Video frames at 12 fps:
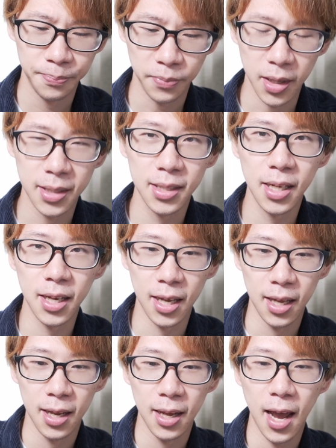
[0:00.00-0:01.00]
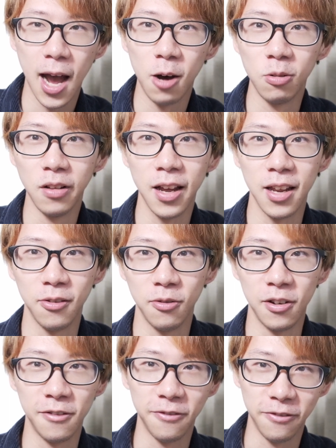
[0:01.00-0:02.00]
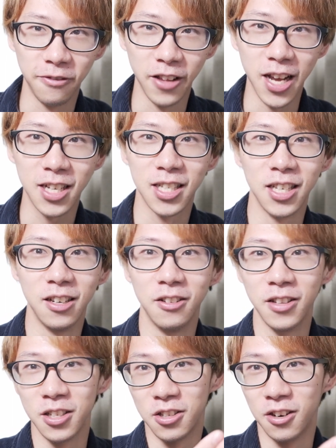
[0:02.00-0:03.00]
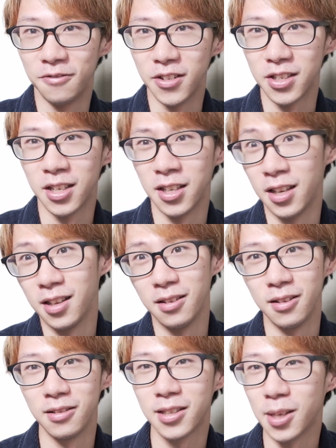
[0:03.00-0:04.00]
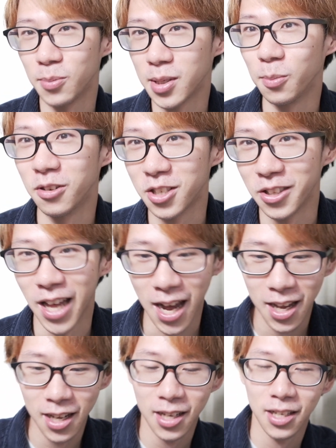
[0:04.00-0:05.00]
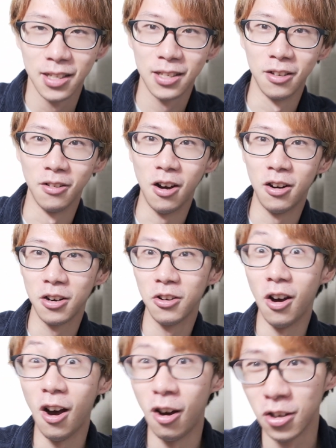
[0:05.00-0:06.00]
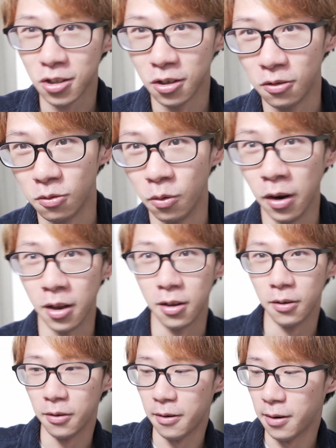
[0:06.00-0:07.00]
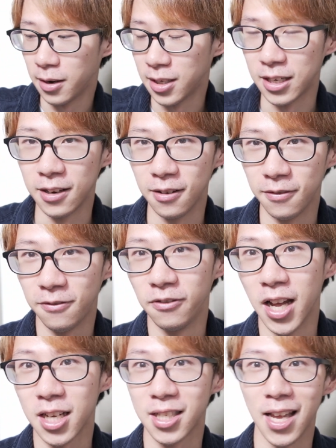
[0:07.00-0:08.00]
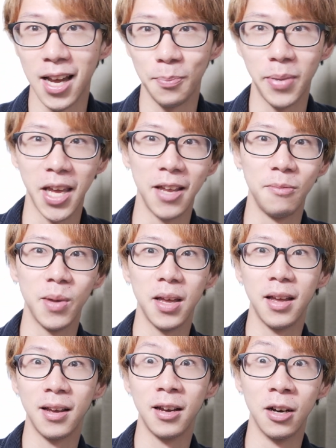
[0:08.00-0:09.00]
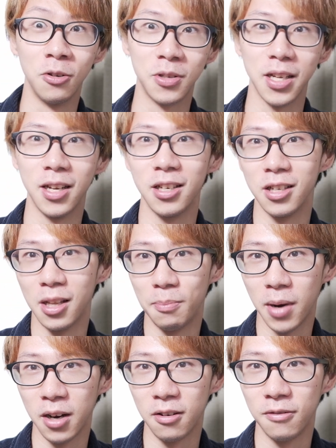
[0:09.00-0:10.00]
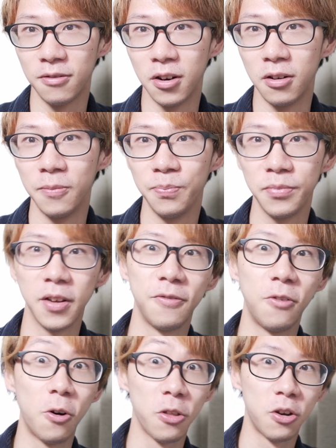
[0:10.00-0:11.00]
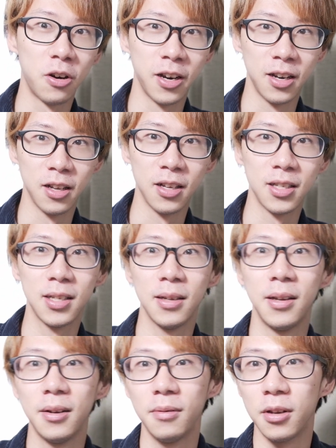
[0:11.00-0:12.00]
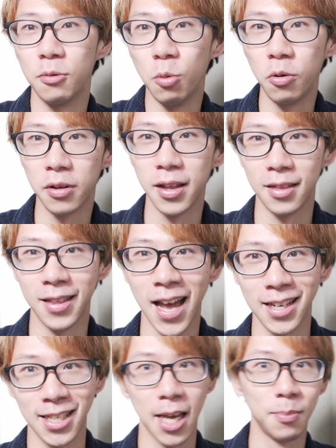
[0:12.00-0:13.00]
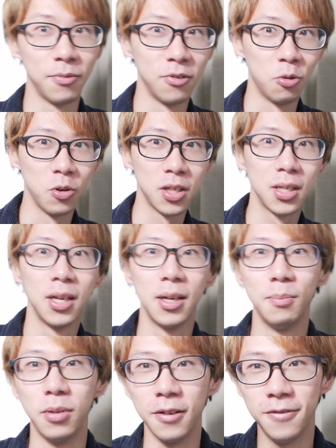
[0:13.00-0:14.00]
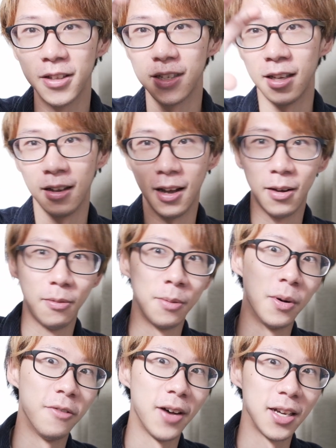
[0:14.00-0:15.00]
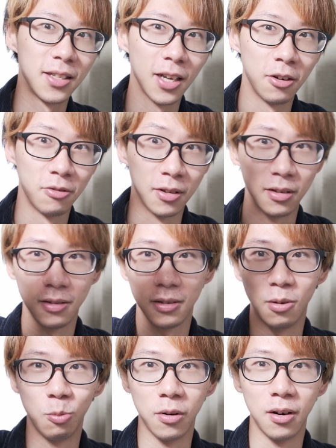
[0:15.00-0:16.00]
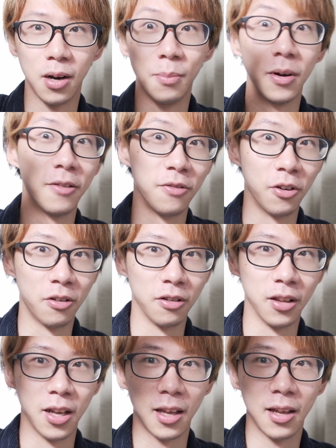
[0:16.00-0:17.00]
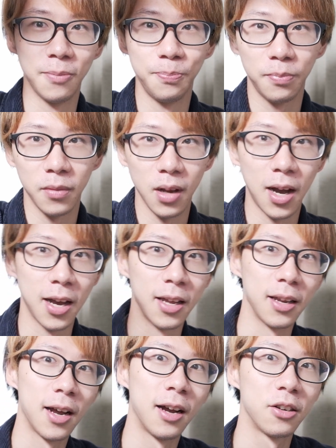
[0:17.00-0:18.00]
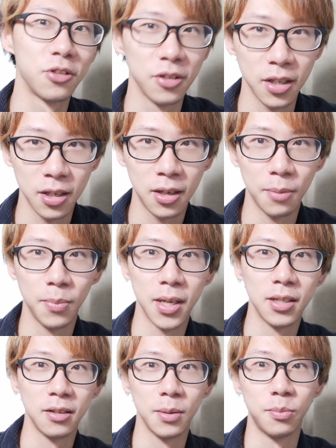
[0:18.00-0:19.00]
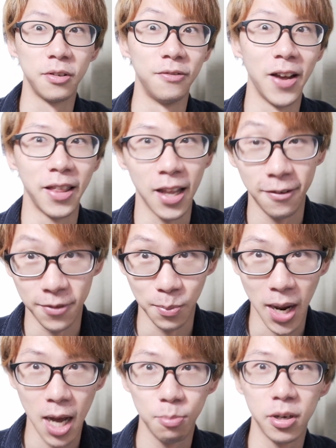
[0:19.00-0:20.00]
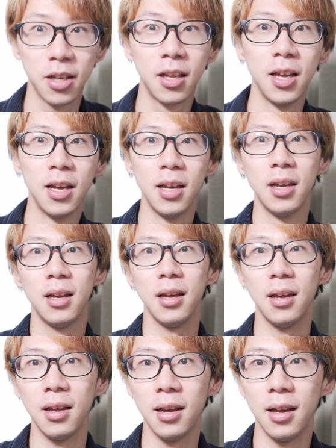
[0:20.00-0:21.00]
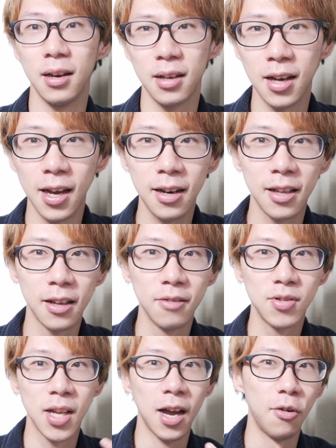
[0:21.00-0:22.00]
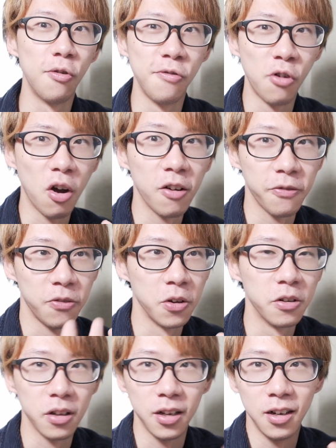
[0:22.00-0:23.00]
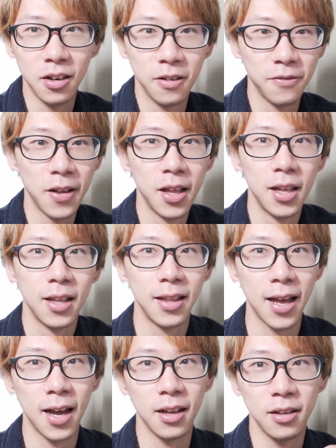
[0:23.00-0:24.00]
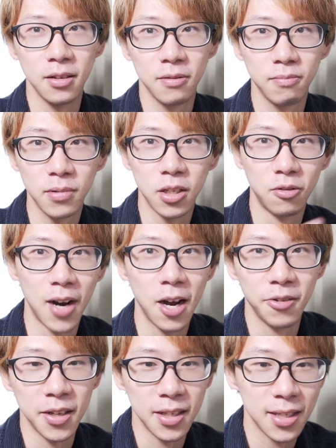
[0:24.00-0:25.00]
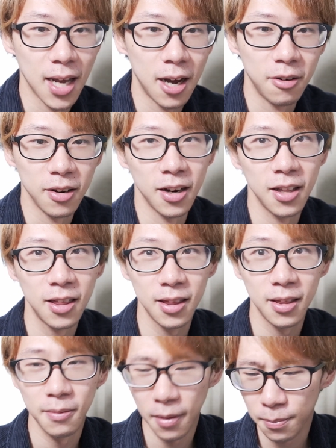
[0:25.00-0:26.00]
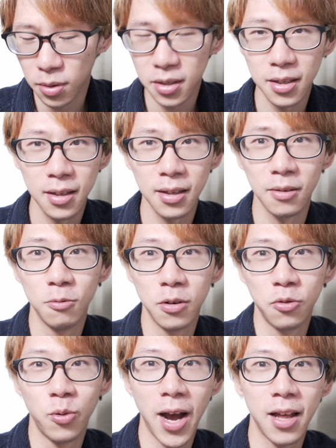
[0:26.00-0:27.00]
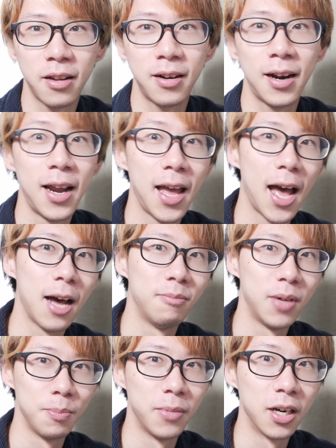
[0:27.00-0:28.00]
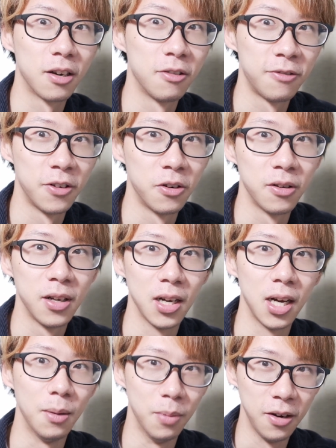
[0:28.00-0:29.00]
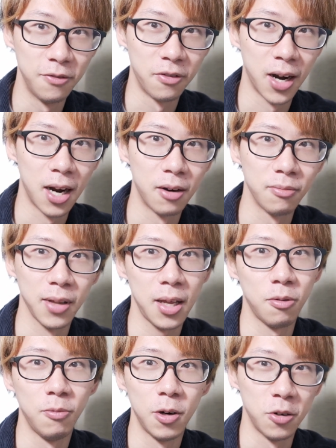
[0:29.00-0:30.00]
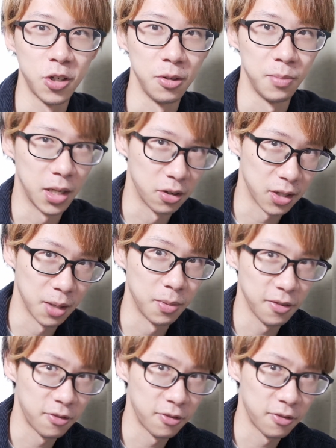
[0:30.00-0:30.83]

it's like how light reflects, the surface, something similar to that. So audio also like deflects that pavement and goes into the microphone. The farther it is, you won't get that type of noise. But if it's above eyesight or somewhere above your like height, actually, you can basically prevent that from happening. And it kind of gives that overall feel of that surrounding sound. And I personally would rather have my microphone above ground, like 1 or 2 meters above